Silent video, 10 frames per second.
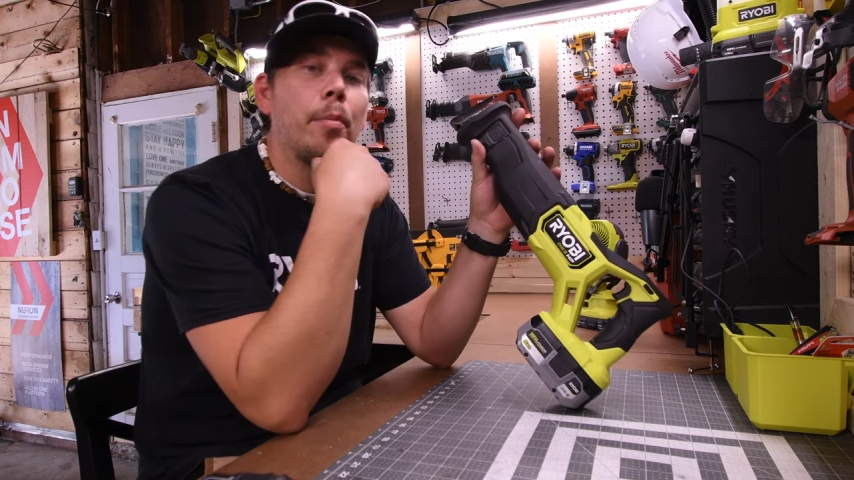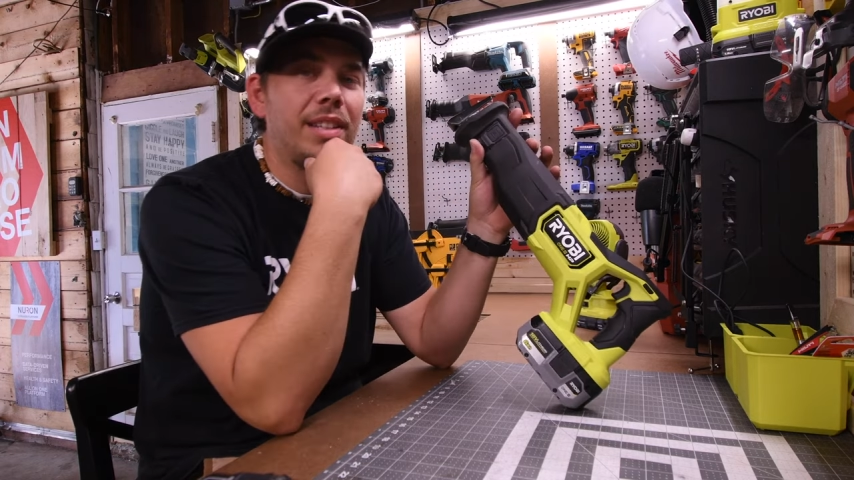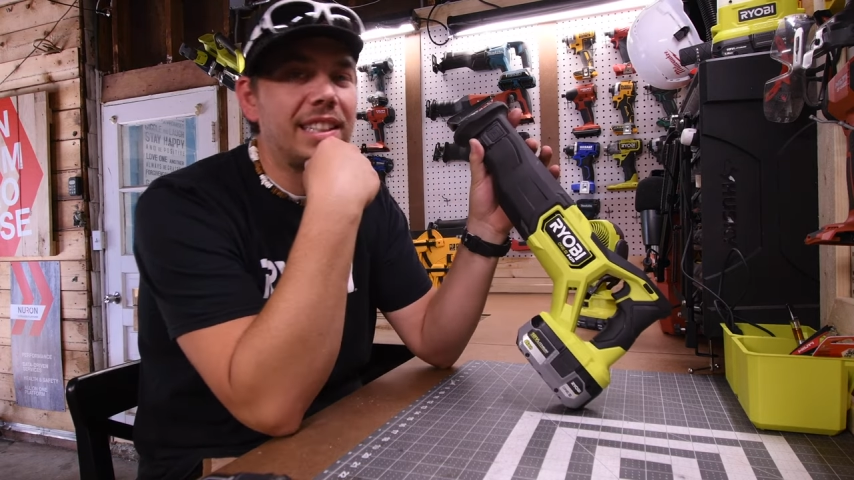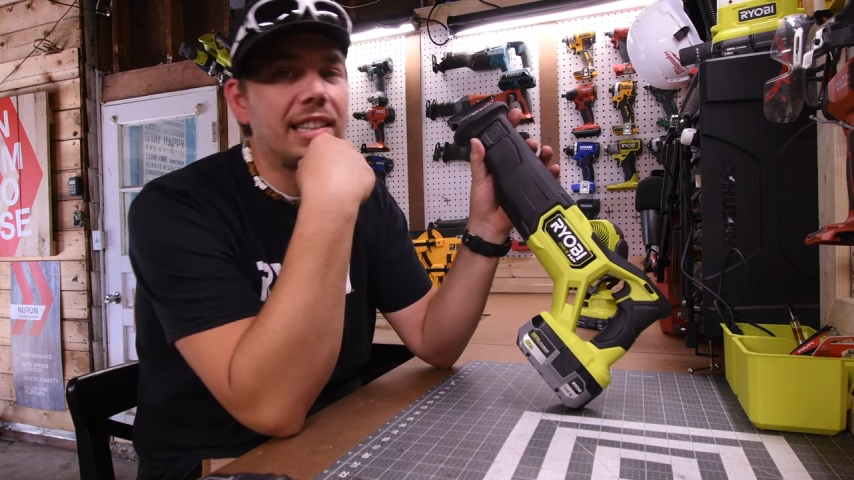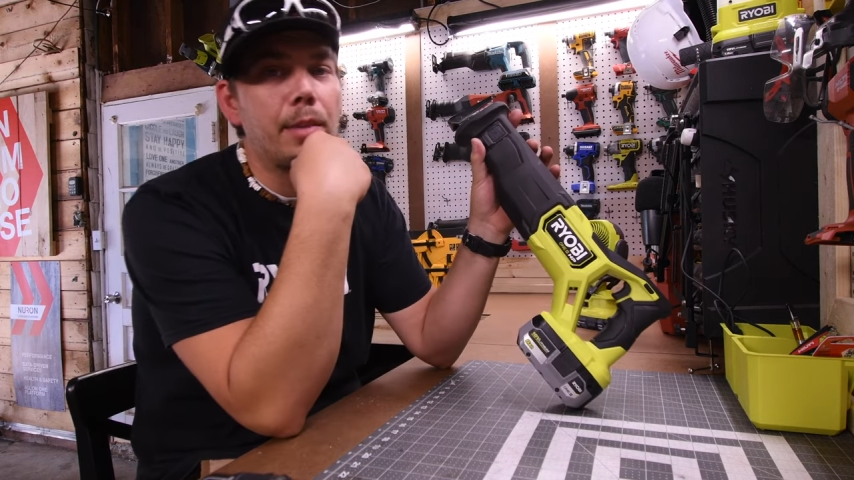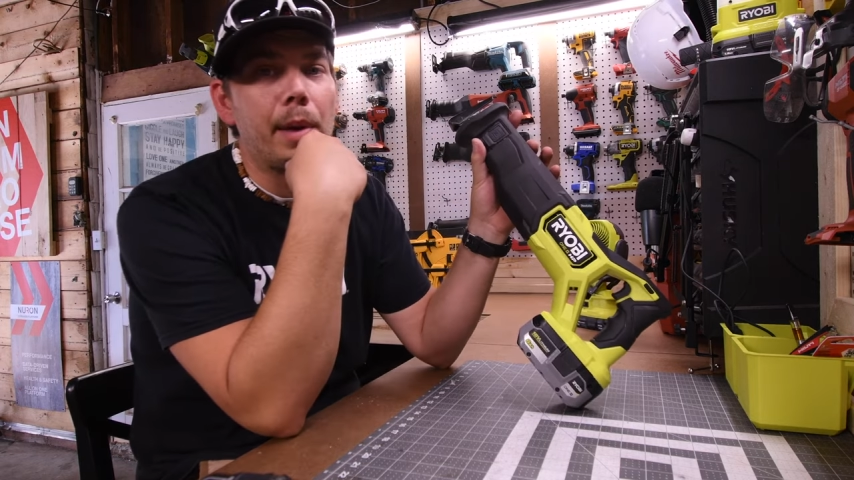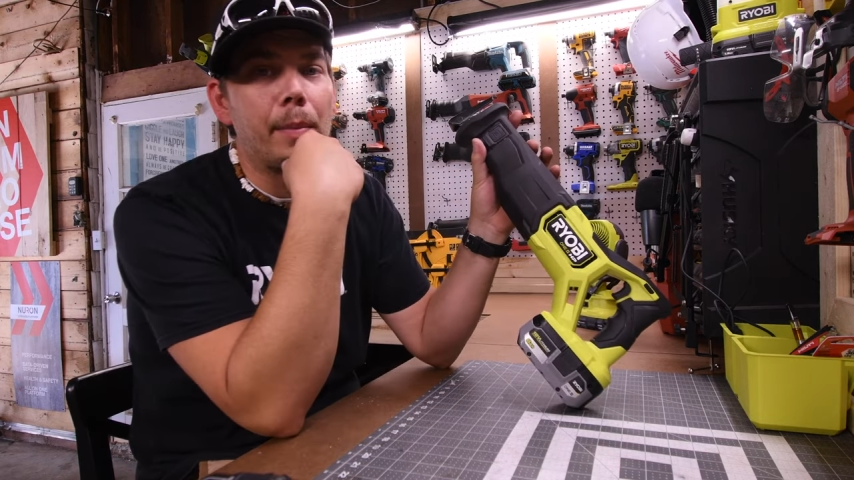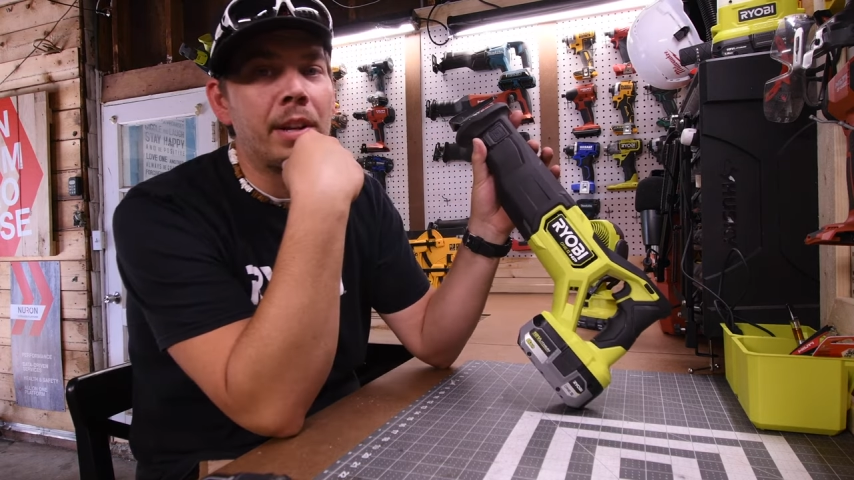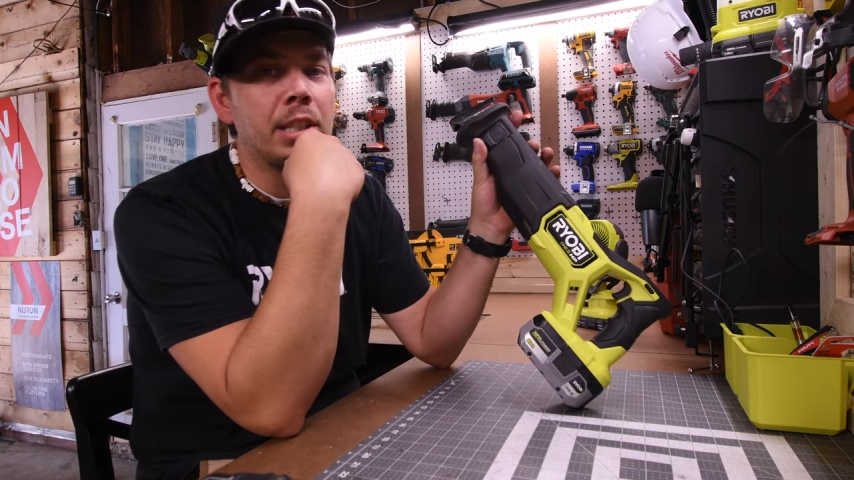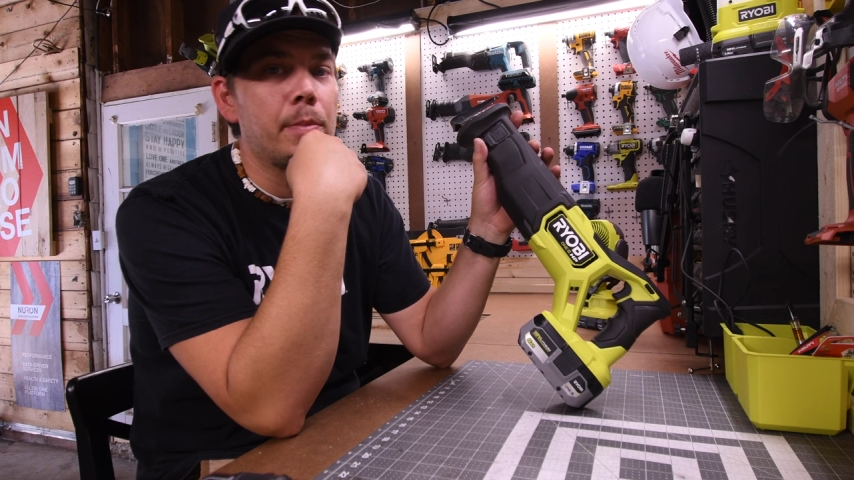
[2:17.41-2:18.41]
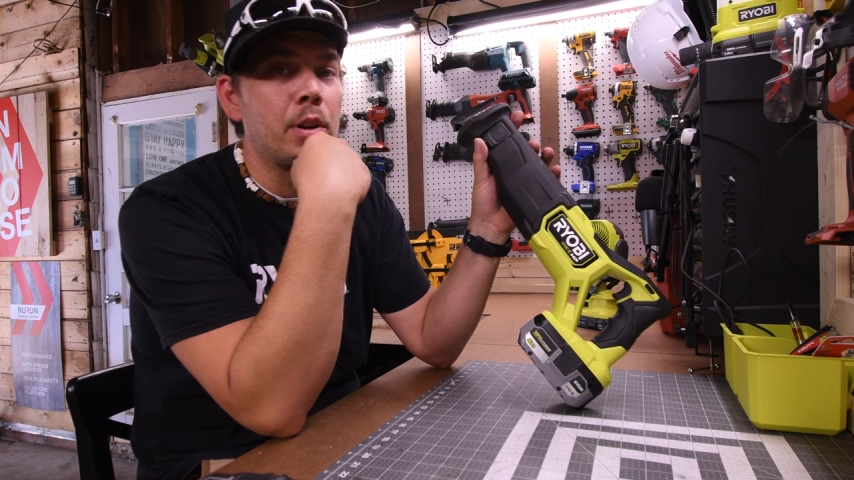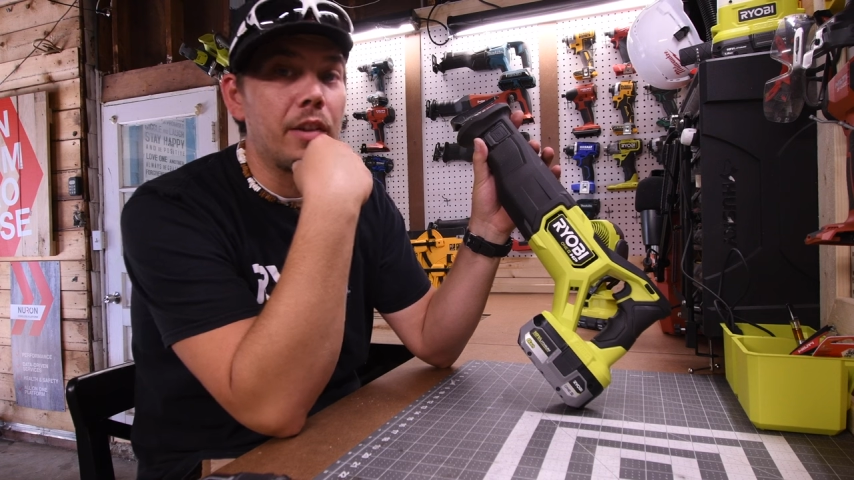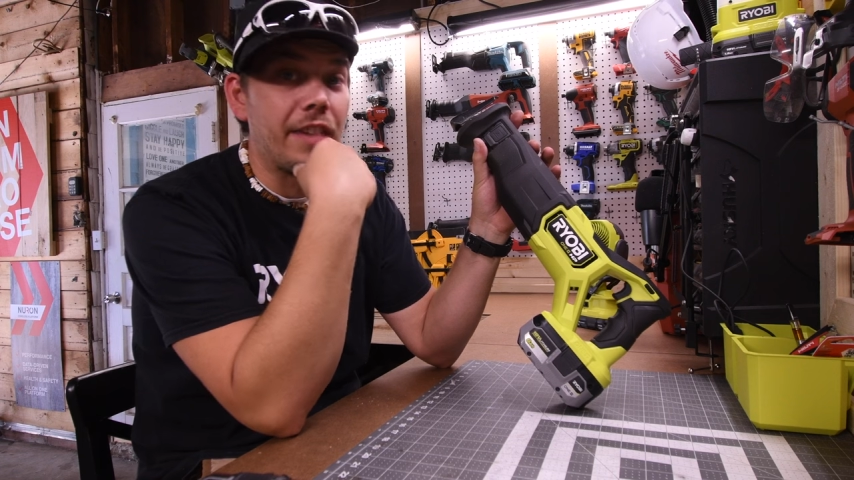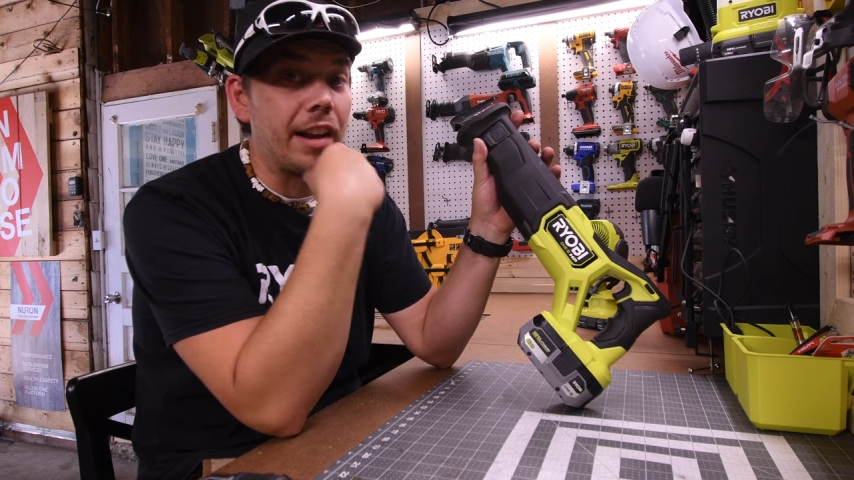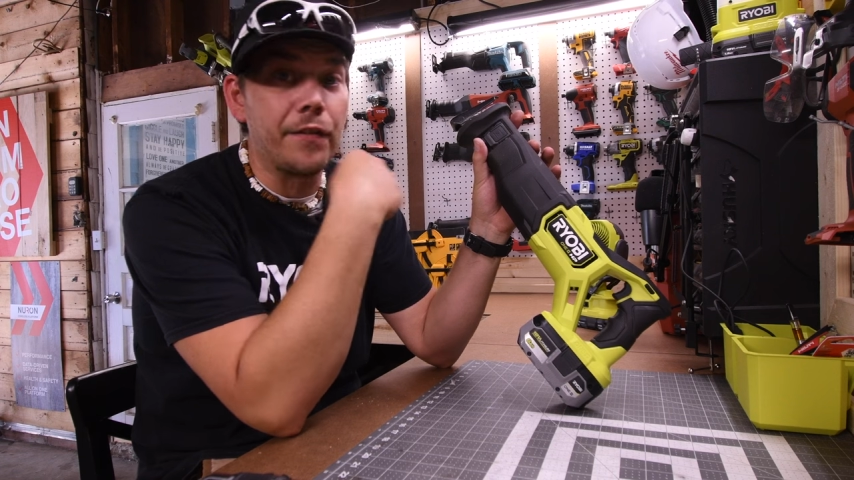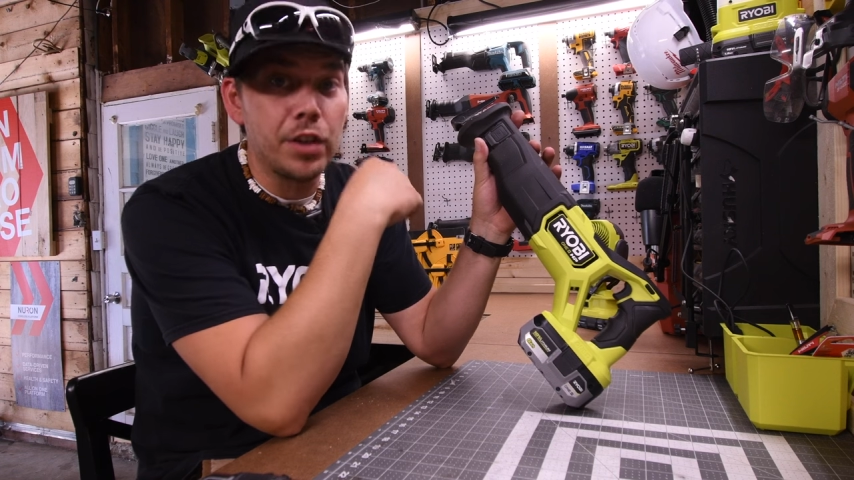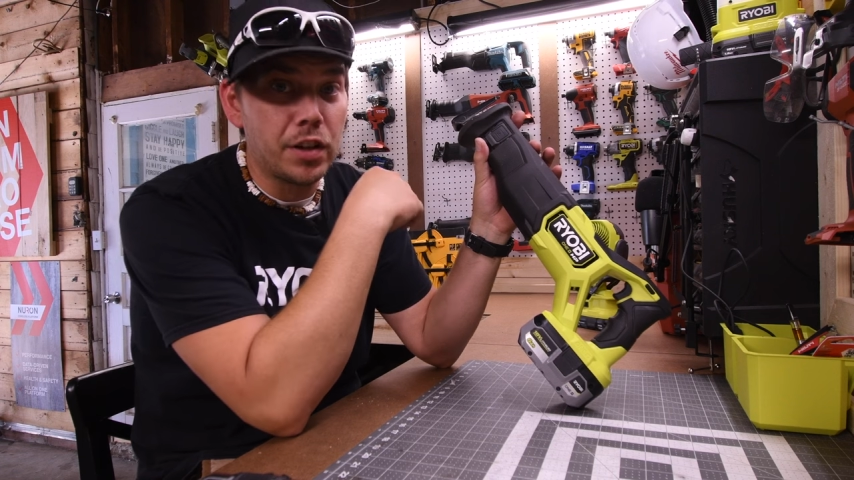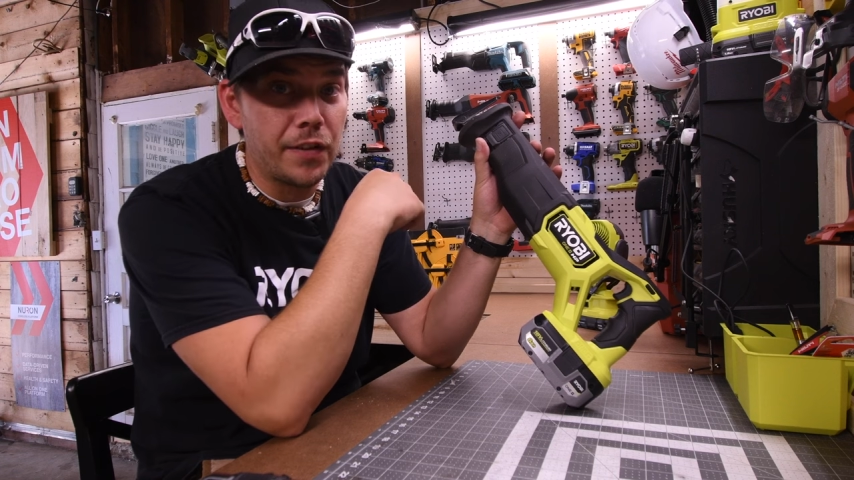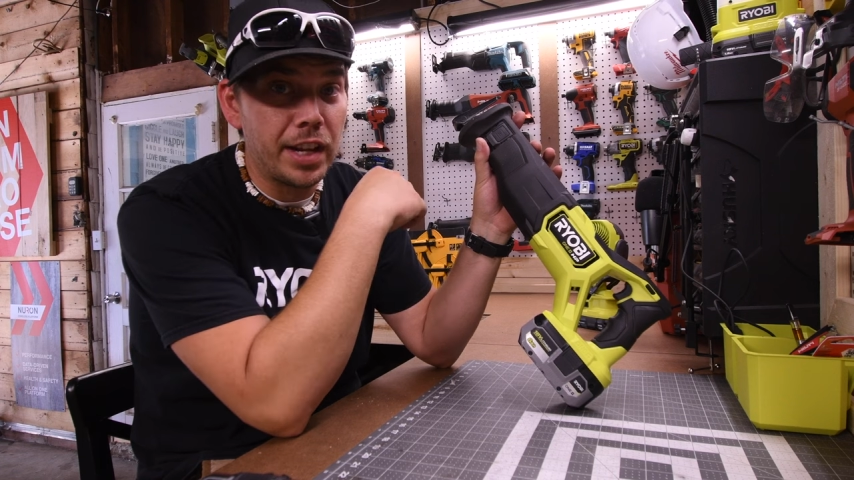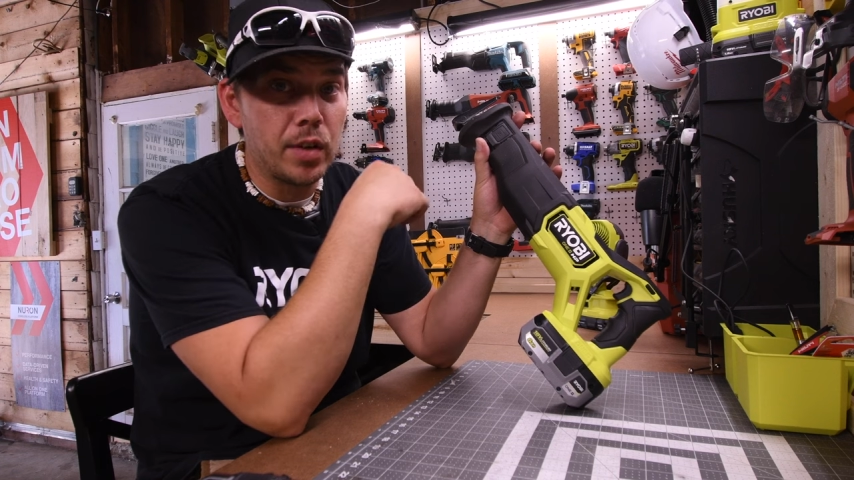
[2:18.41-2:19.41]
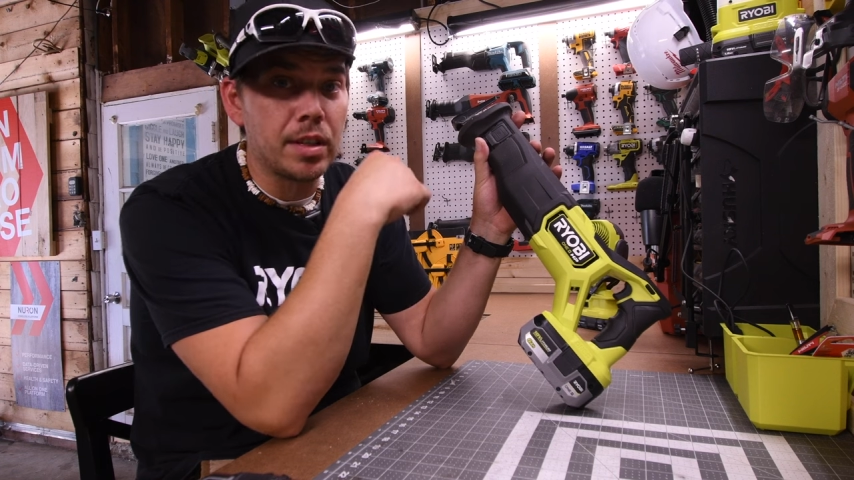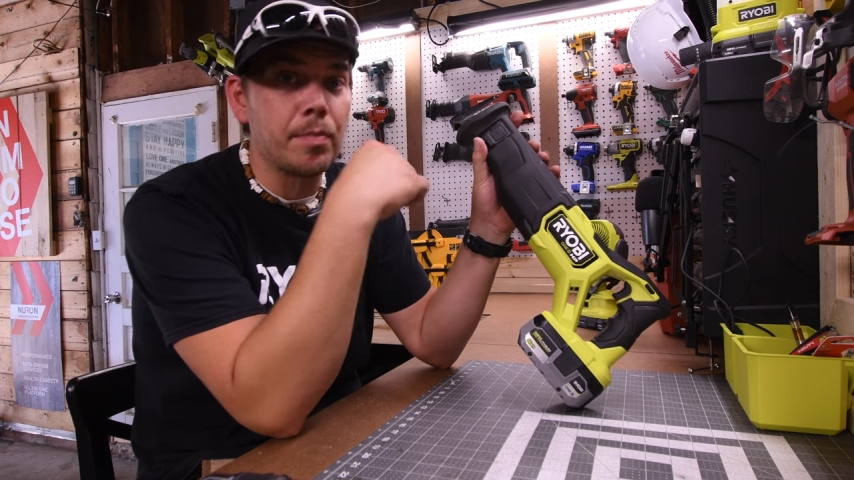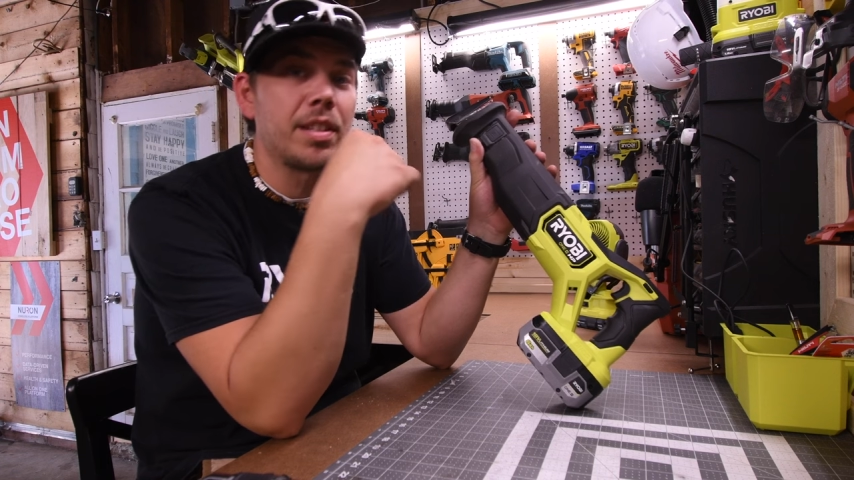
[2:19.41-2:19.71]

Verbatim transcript: Please hit the bell button to be notified of future videos,